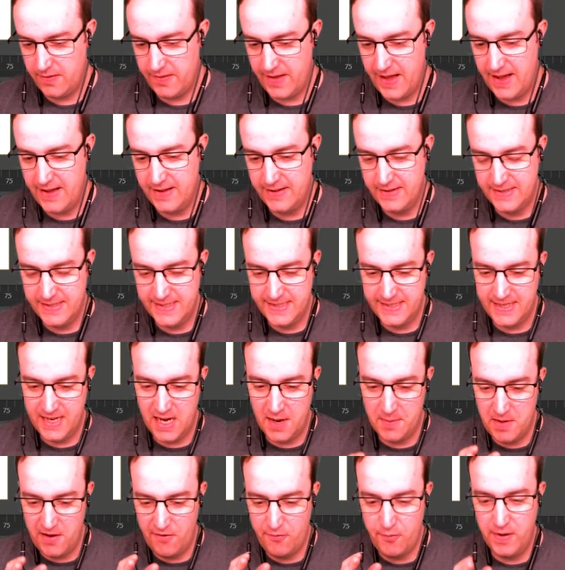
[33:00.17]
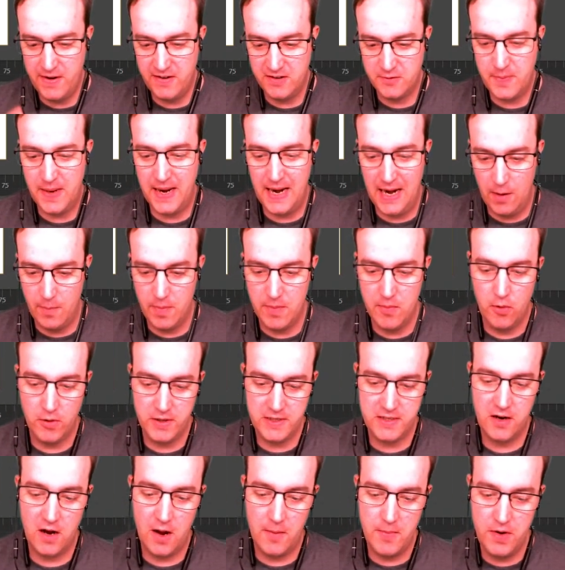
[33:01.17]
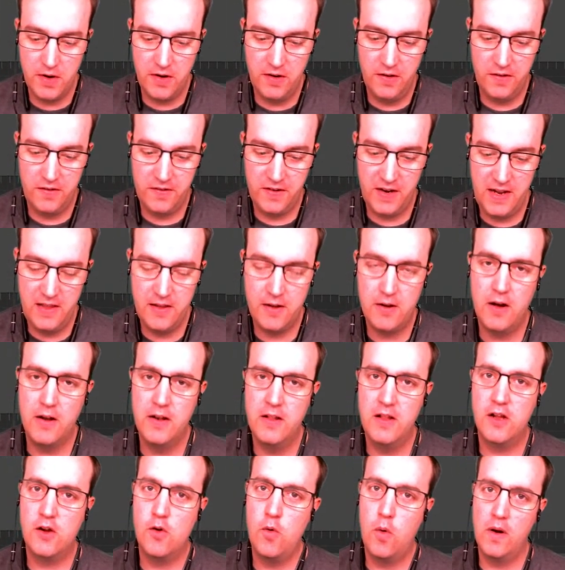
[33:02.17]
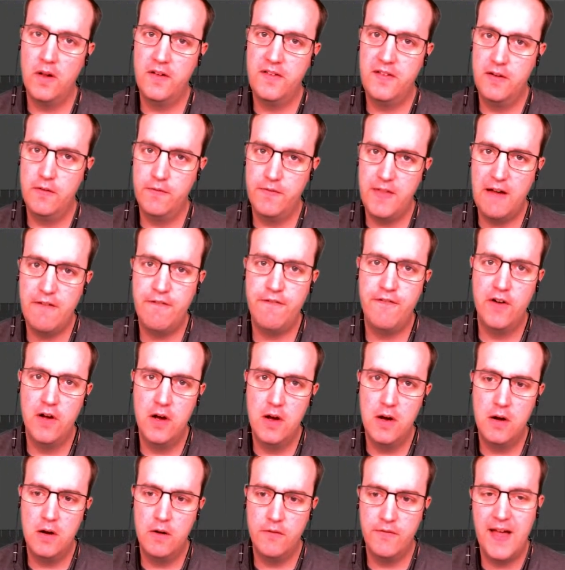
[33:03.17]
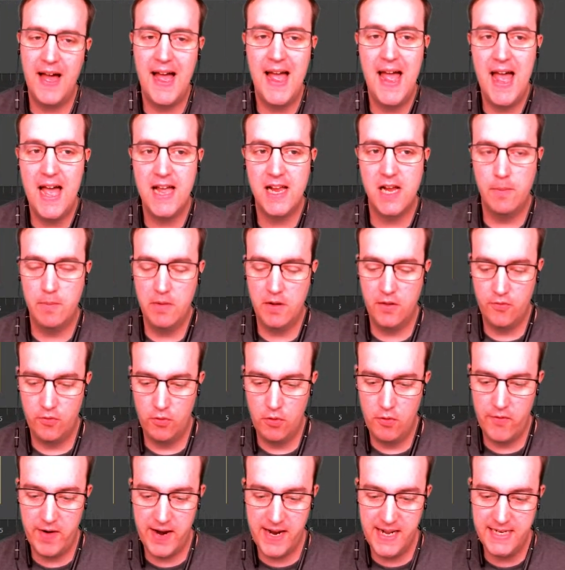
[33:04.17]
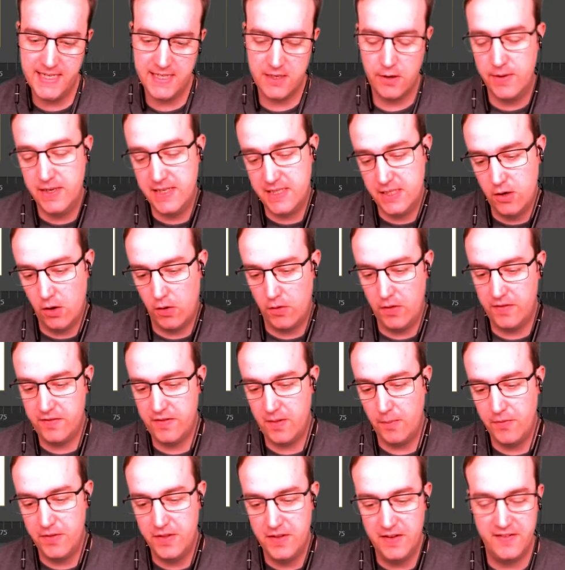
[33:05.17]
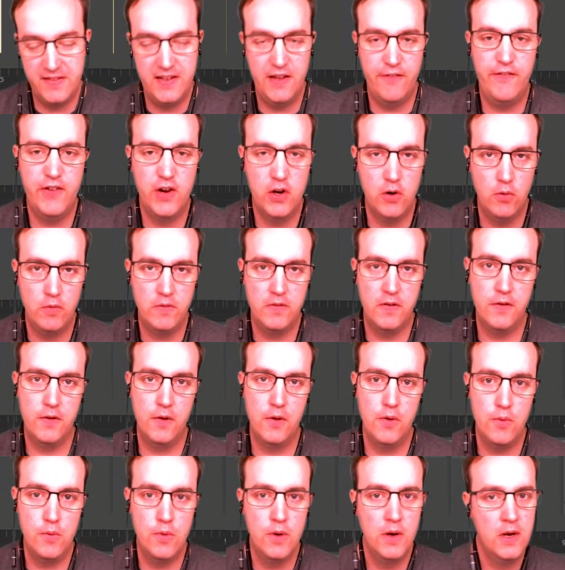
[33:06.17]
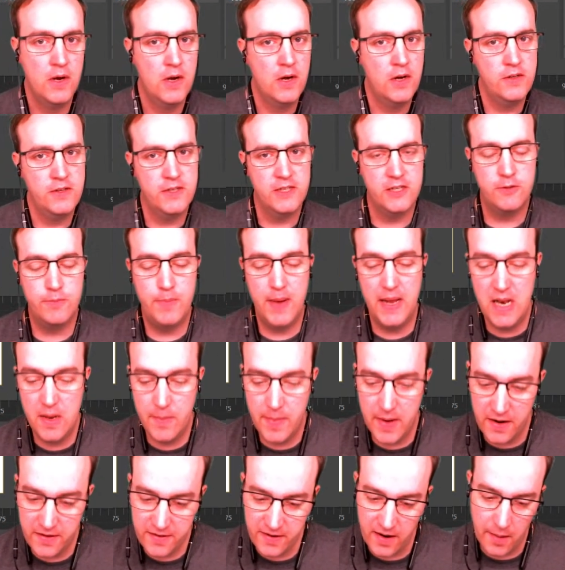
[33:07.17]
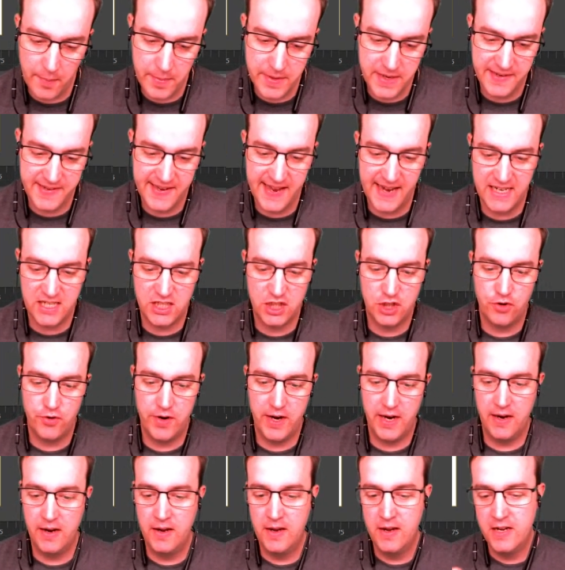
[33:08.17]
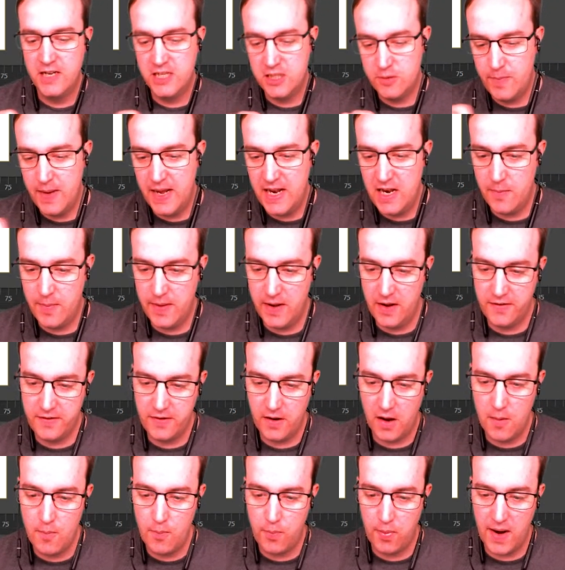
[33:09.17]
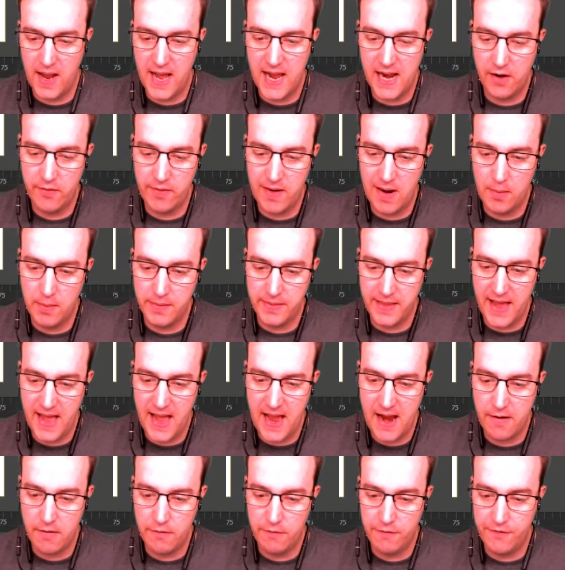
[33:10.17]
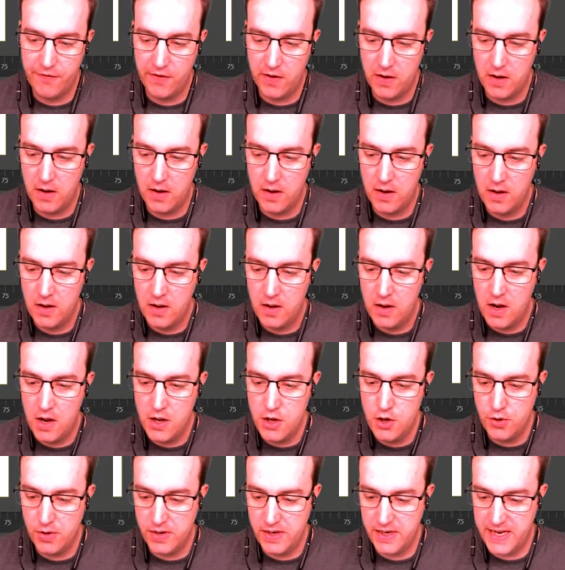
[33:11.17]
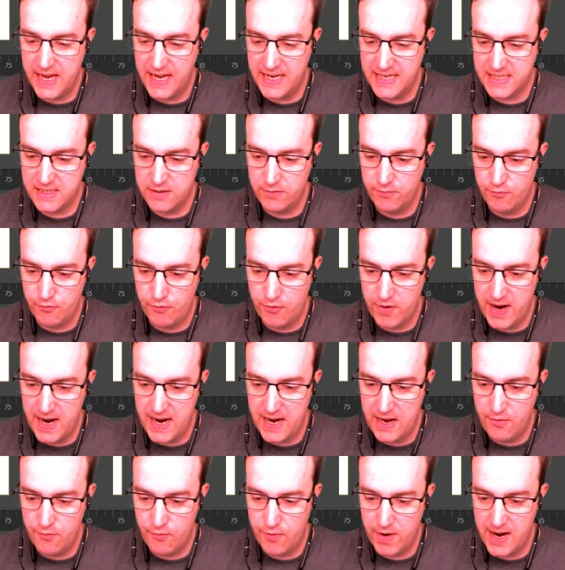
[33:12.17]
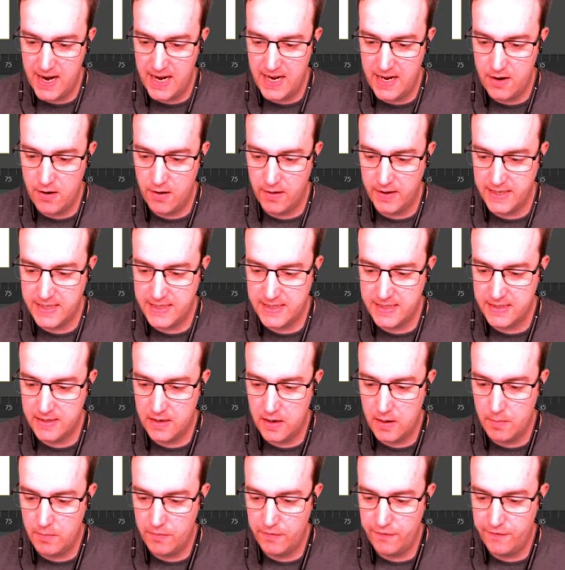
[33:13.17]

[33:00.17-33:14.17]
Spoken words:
like that. If we'd have spent a little bit more time, you can see kind of the quality of that fur, of that hair coming through already. So it's not something that's difficult to do. Just spend a bit of time in your texturing, spend a bit of time playing around with that hair and fur, and you can get some really, really nice